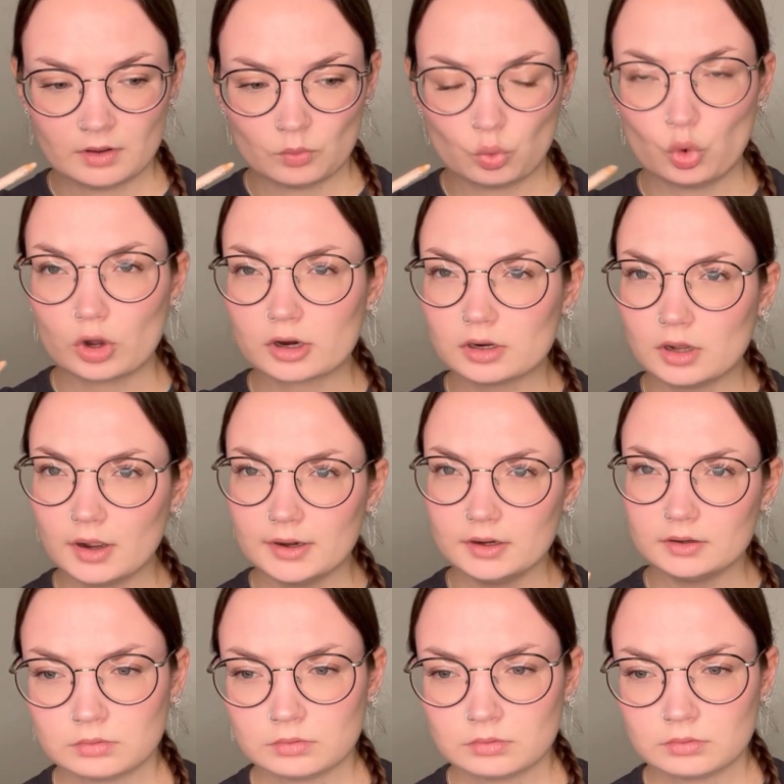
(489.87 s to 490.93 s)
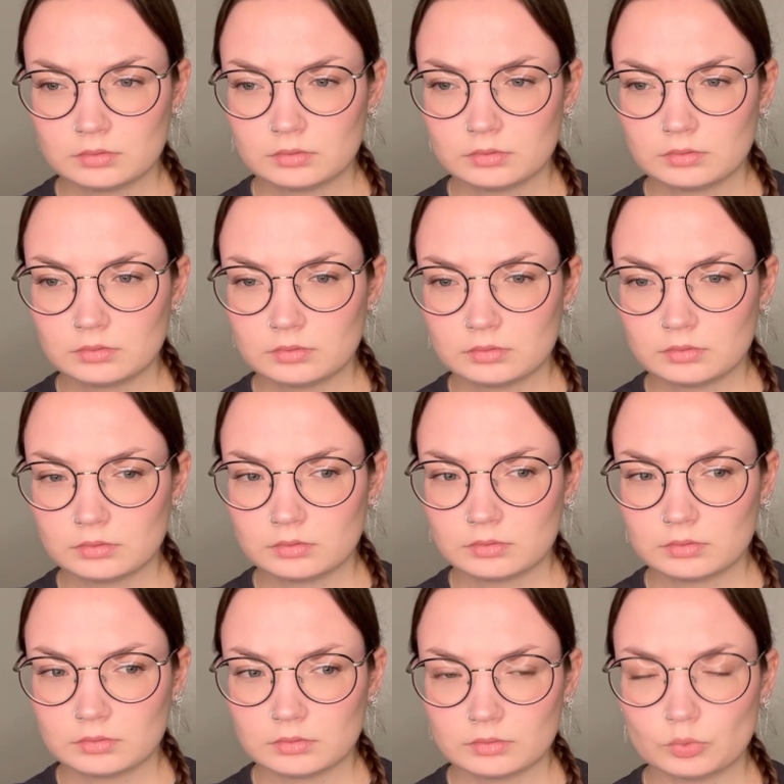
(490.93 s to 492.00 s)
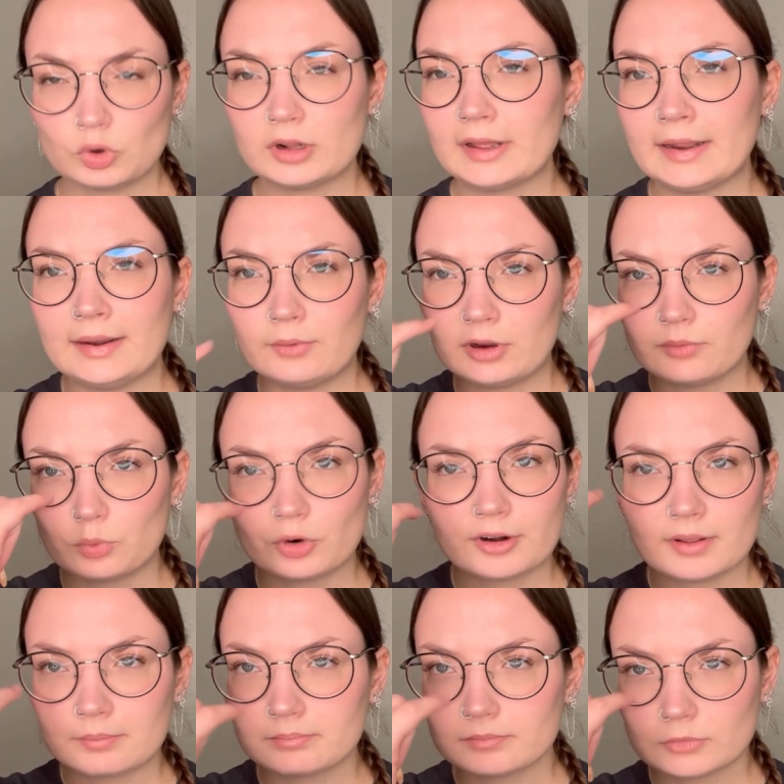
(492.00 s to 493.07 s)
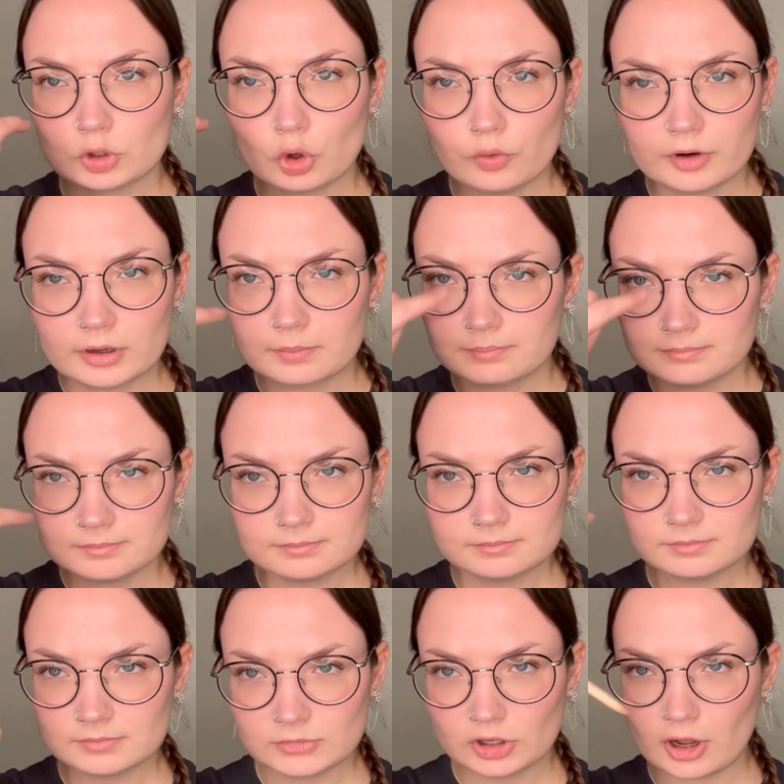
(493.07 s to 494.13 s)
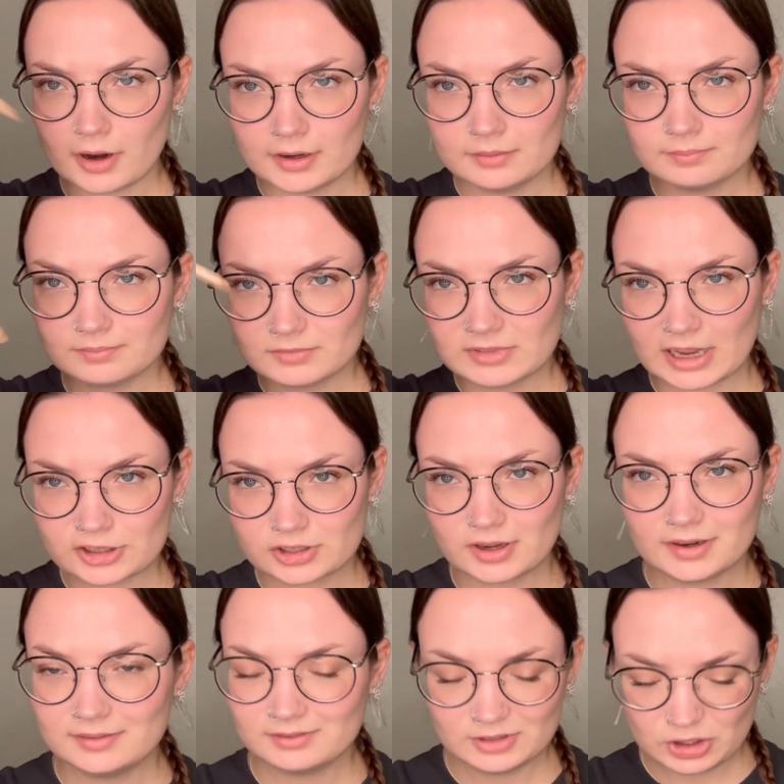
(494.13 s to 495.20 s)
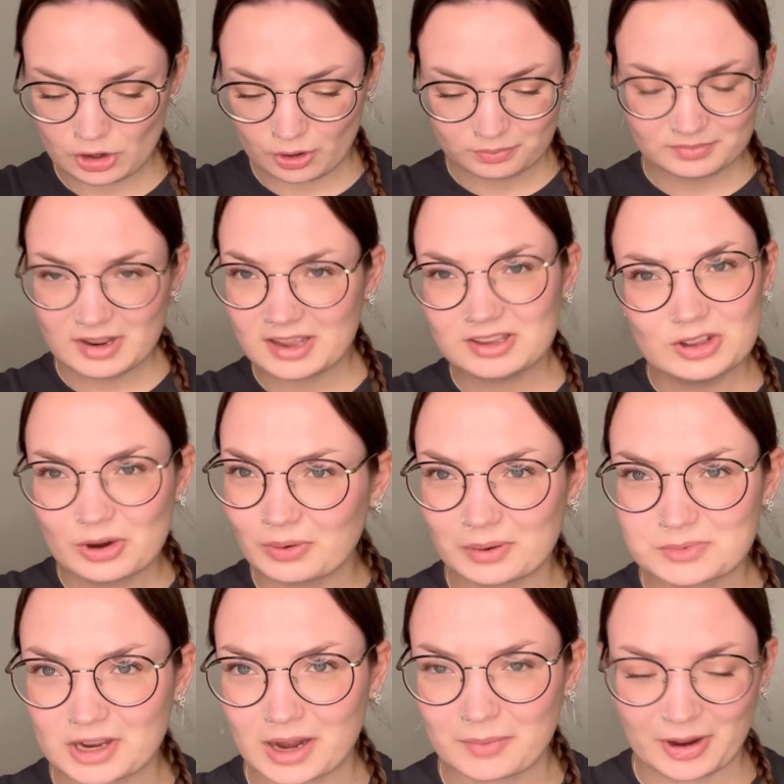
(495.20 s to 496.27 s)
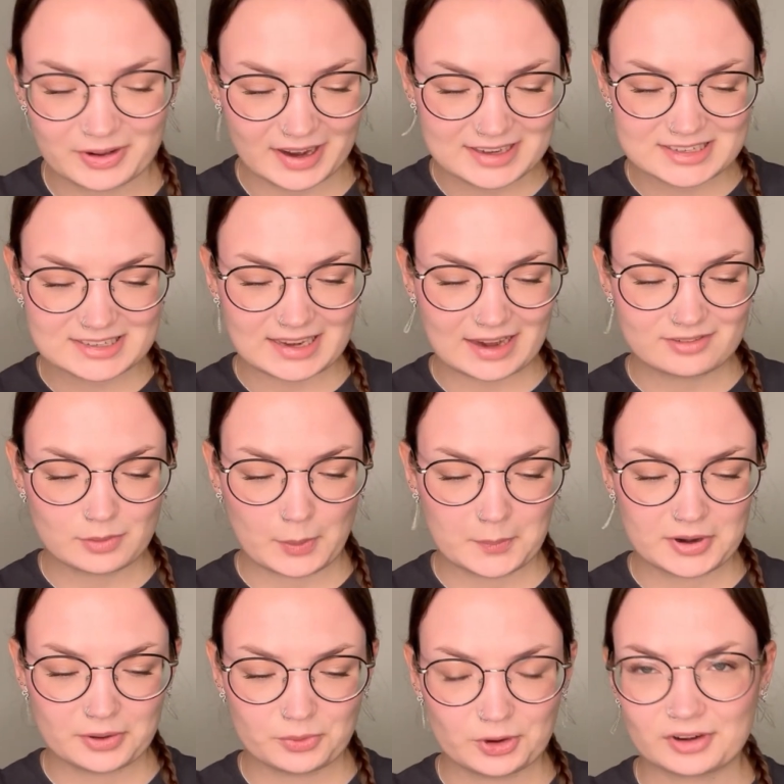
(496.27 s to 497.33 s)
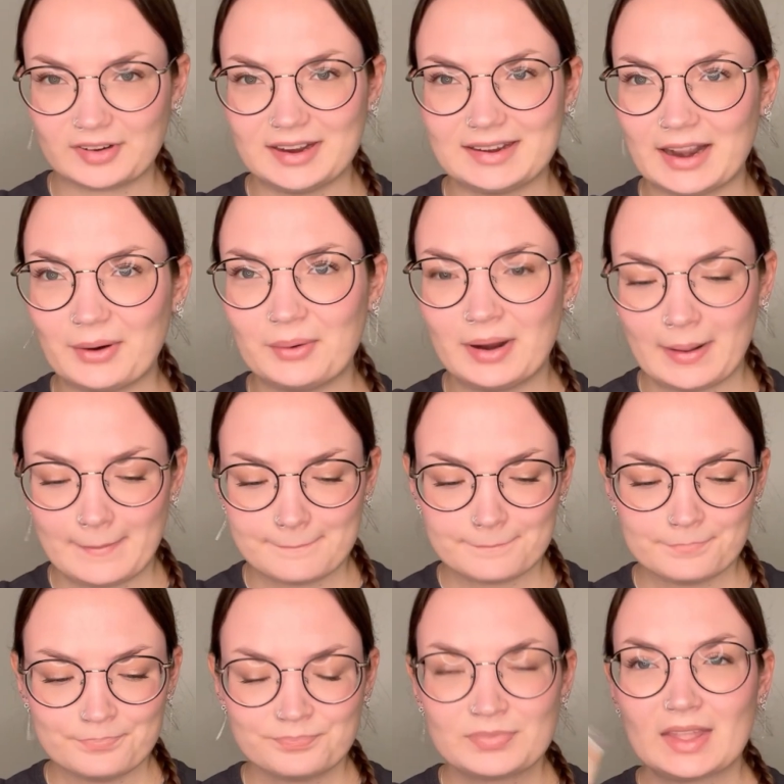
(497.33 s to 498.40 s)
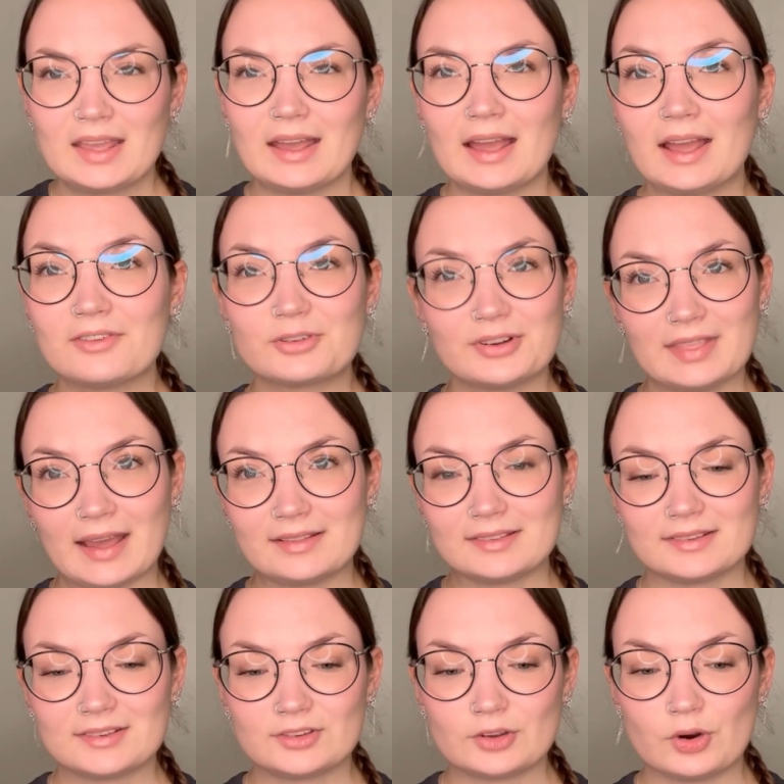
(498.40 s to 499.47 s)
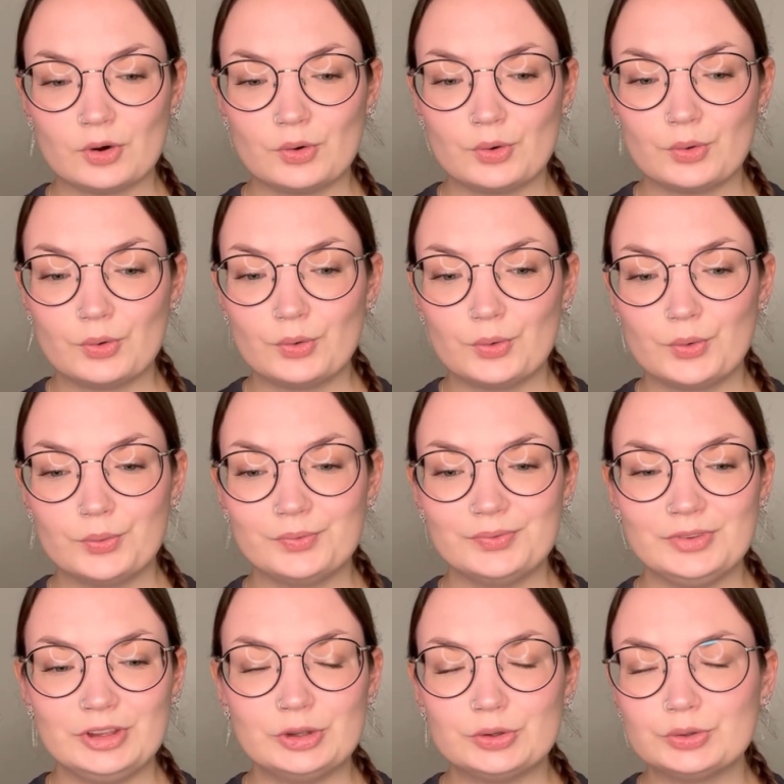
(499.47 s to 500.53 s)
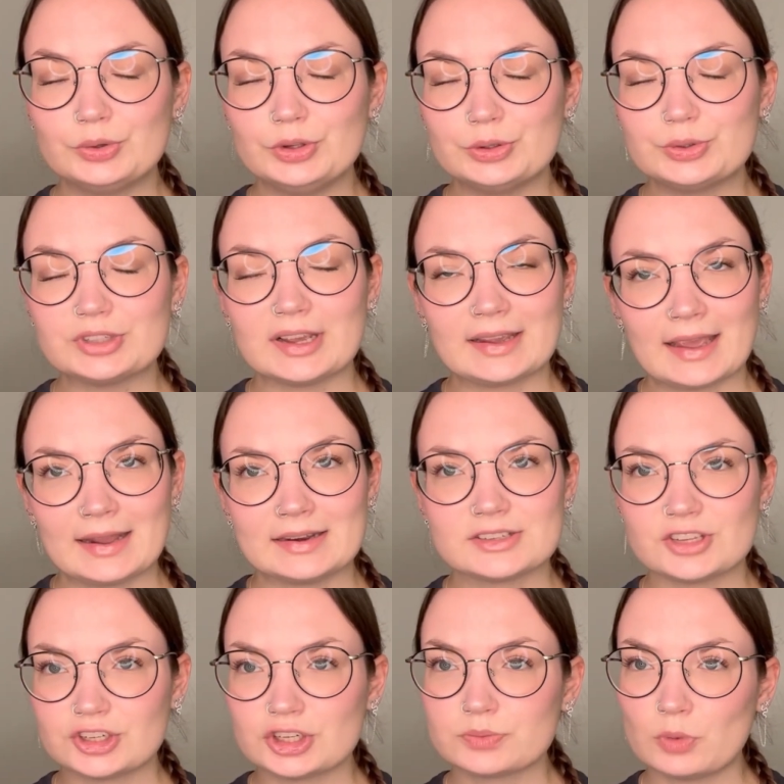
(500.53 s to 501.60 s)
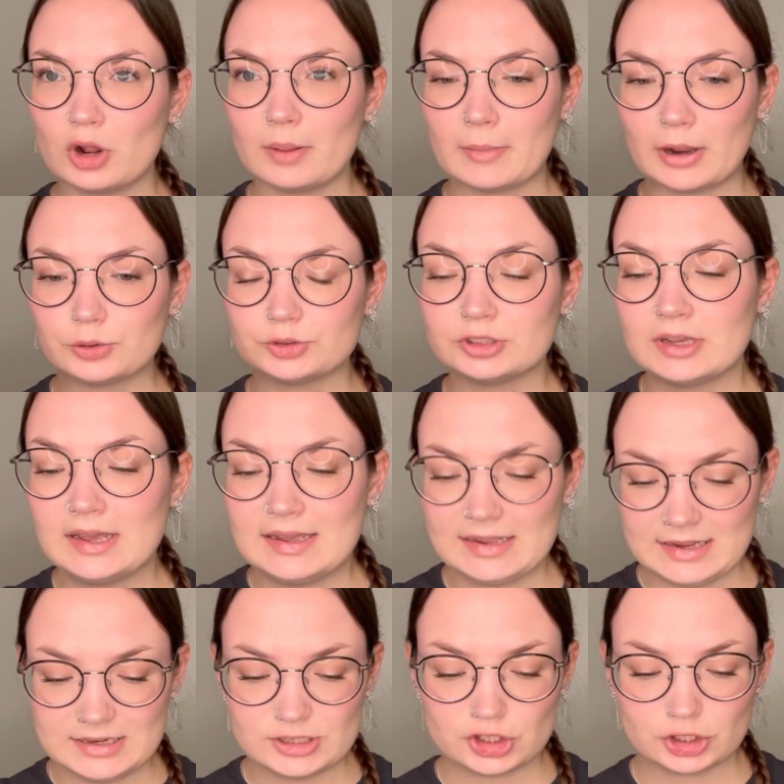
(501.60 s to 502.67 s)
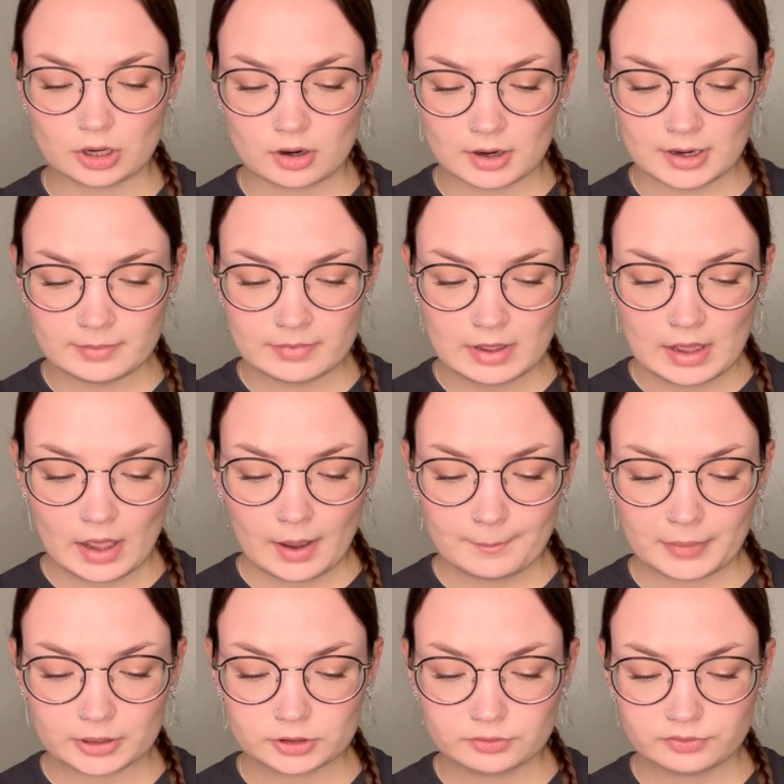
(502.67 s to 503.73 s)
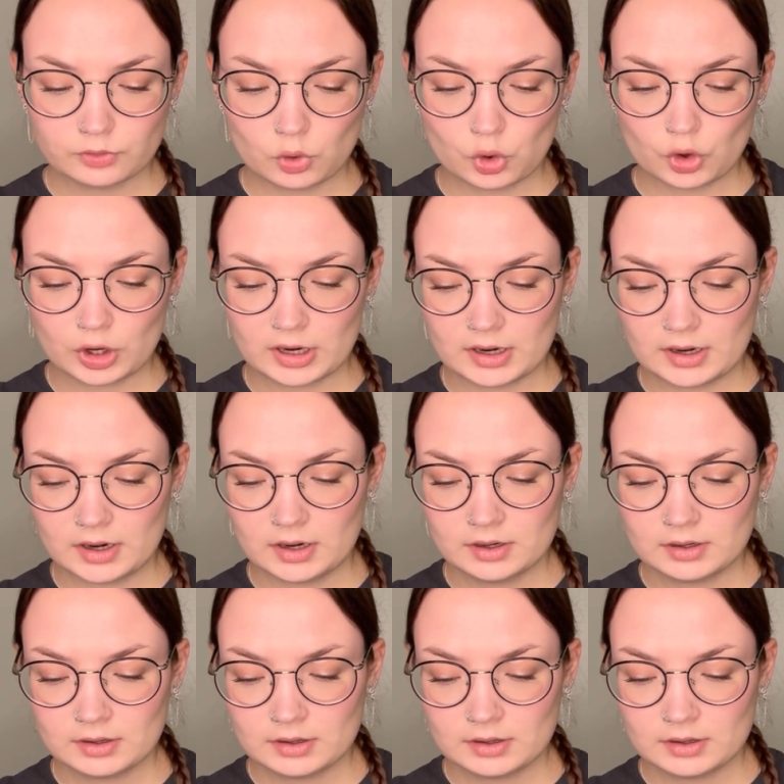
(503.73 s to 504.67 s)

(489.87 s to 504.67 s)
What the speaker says: Waterline? Well, anyway, for the lower line, lash line, you know, you know what I'm talking about. I just can't remember the word right now. For that, so you do use, again, such a small amount each time, but for